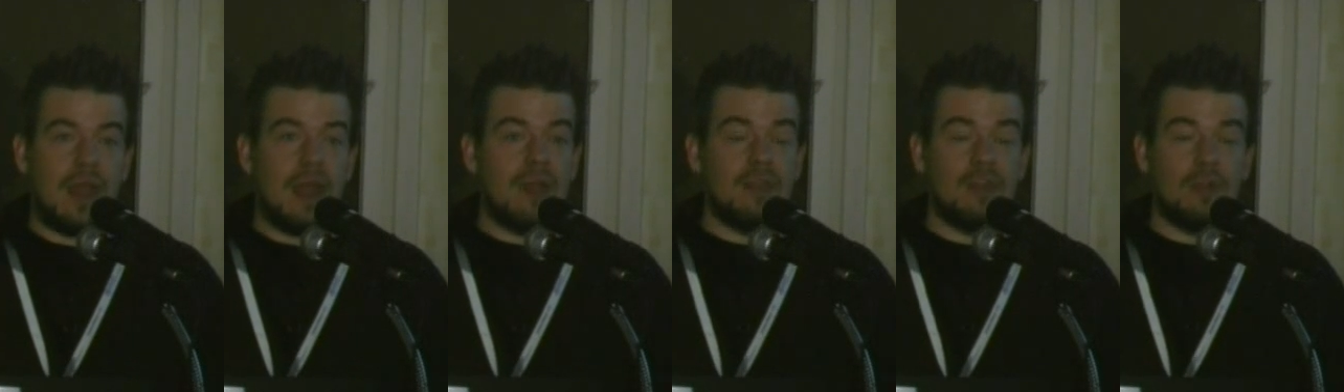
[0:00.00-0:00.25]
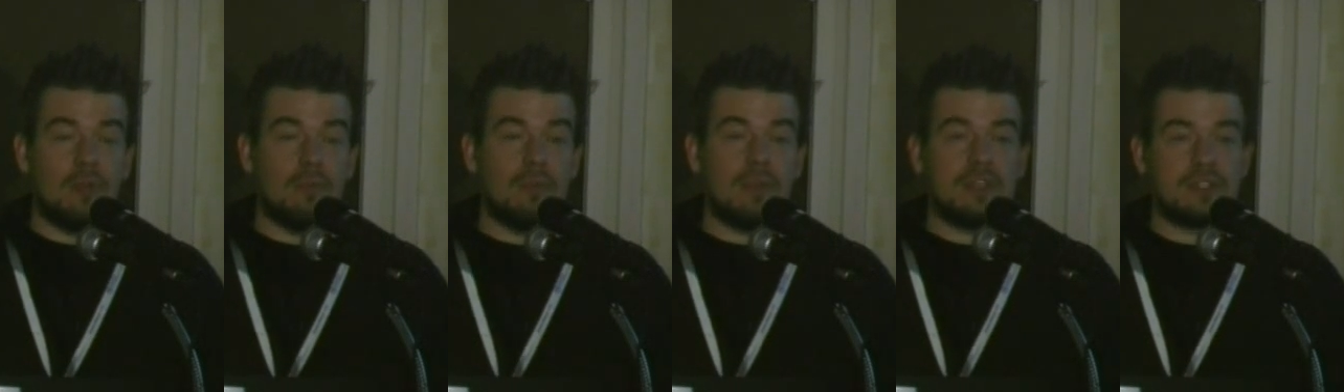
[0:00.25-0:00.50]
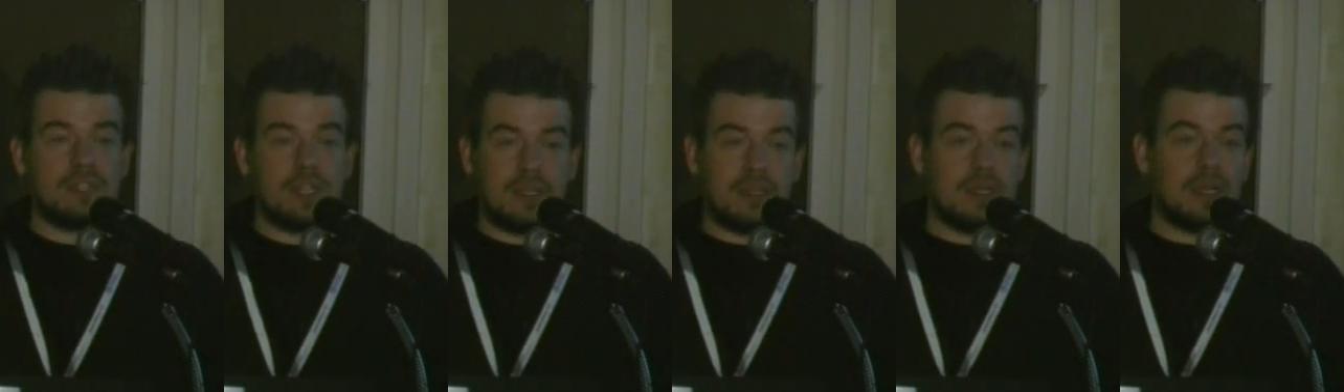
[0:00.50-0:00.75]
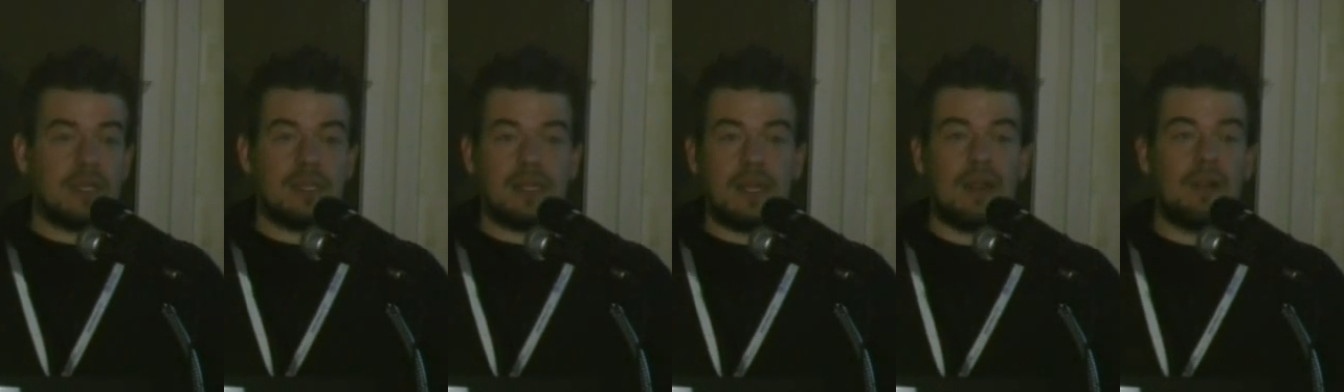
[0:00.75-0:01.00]
and they're
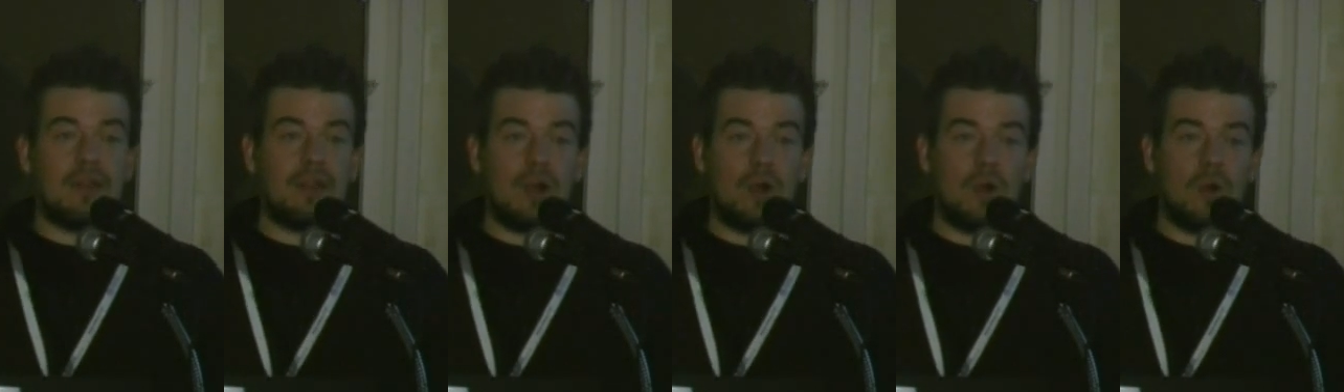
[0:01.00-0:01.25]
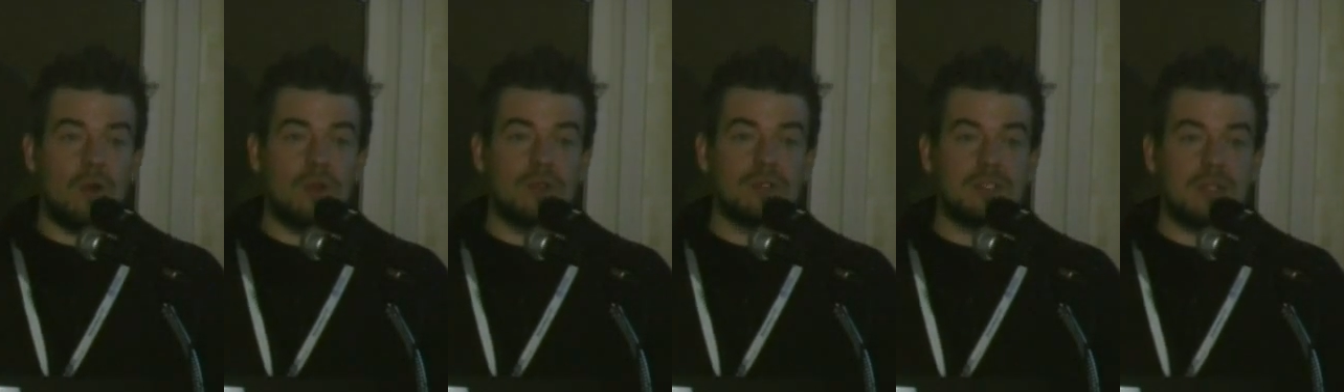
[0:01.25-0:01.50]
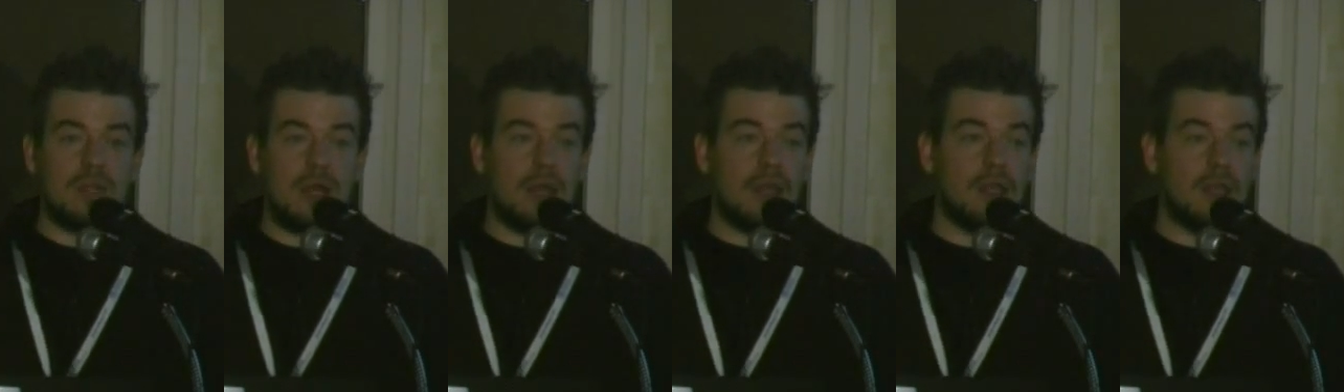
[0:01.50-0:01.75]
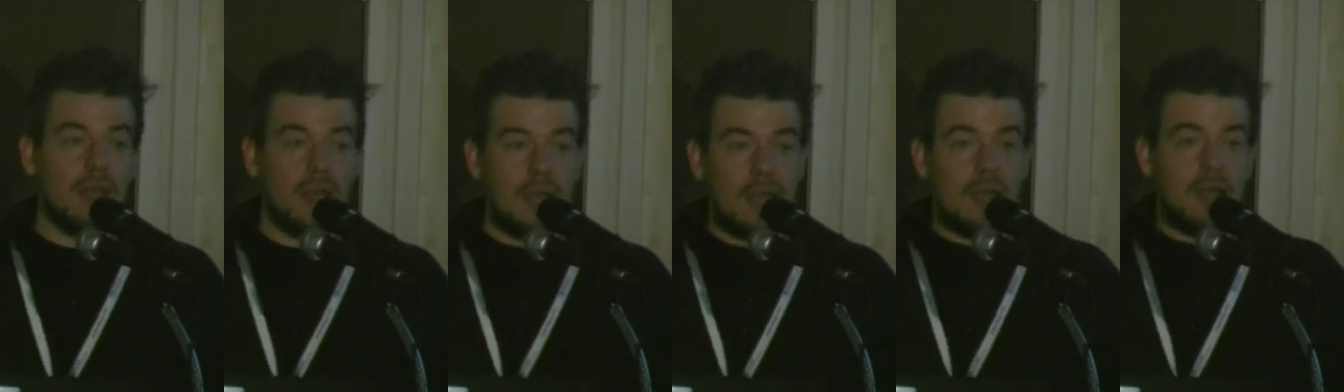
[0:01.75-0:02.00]
missing the glaring holes
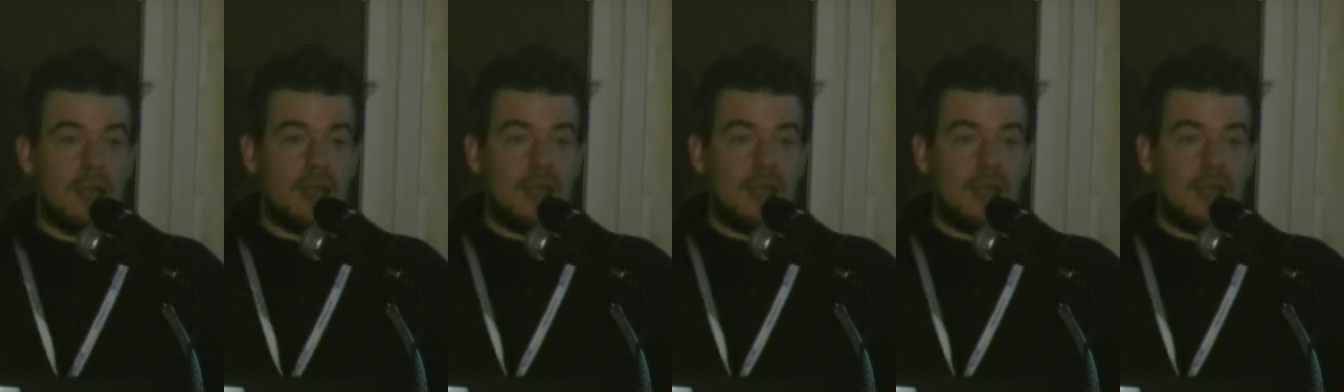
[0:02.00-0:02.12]
like,